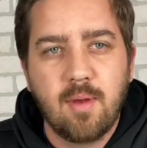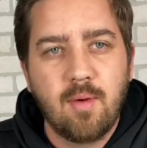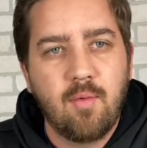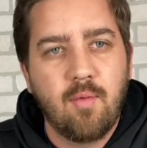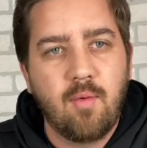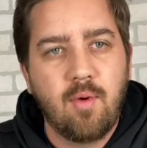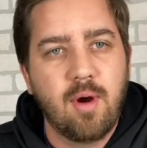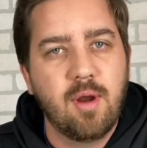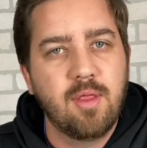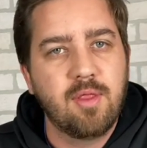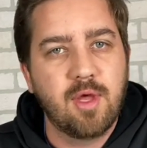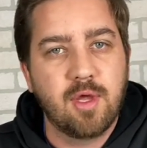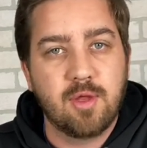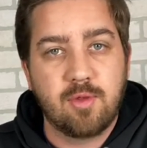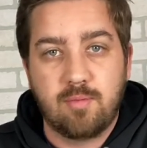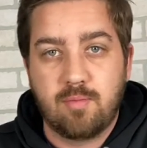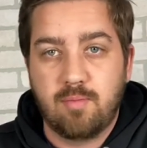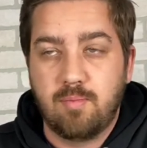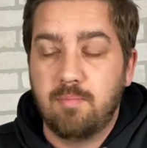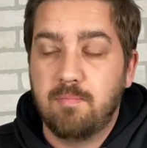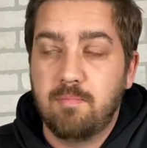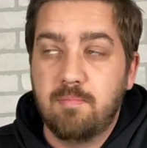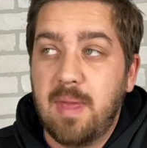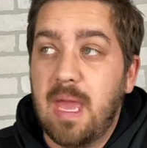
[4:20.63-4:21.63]
One of
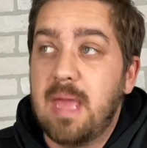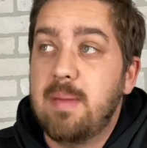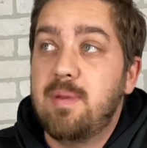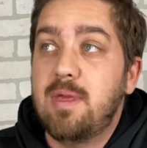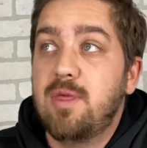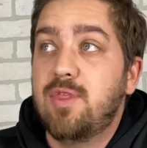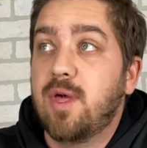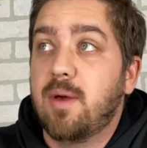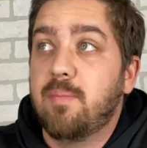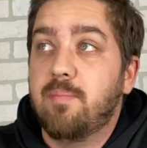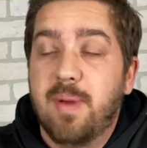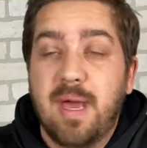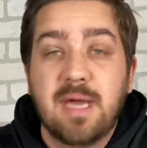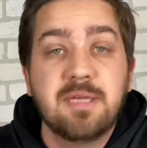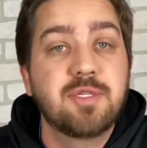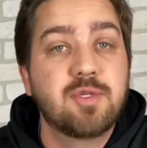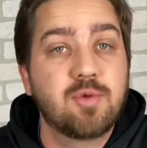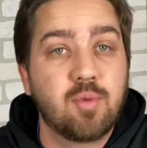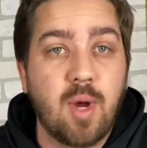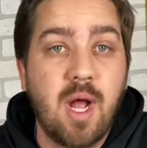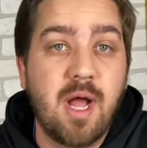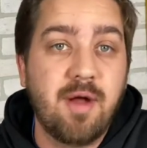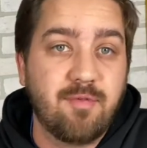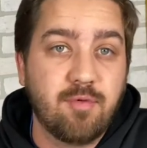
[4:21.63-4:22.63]
maybe the best
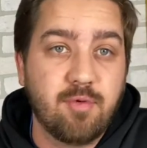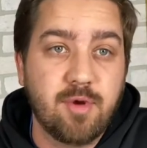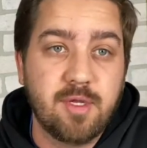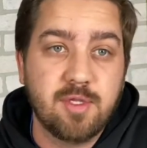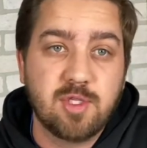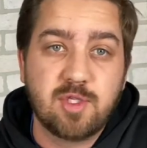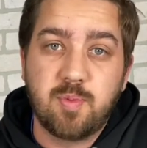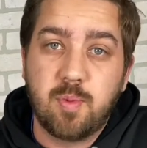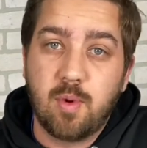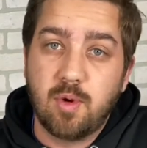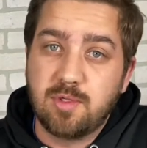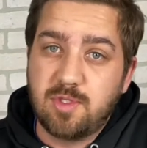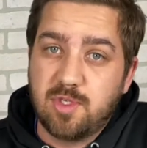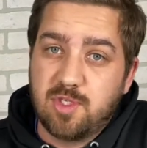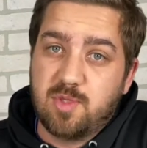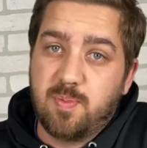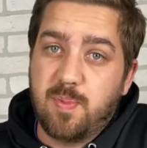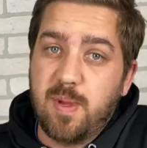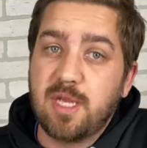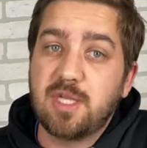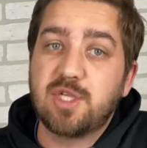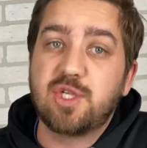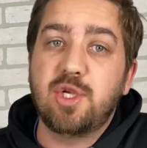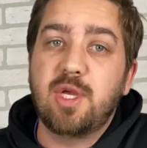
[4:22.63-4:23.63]
rivalry in sports,
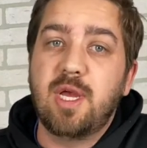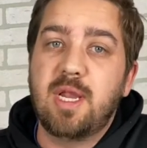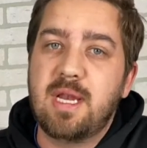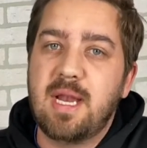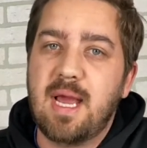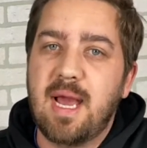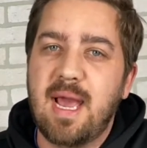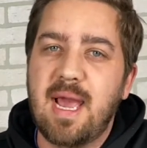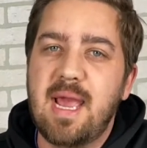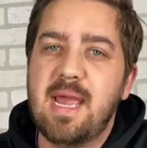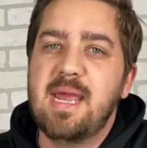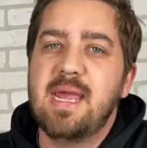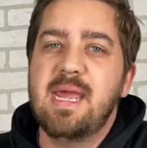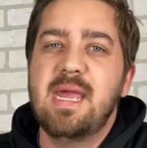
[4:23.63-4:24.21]
especially at night.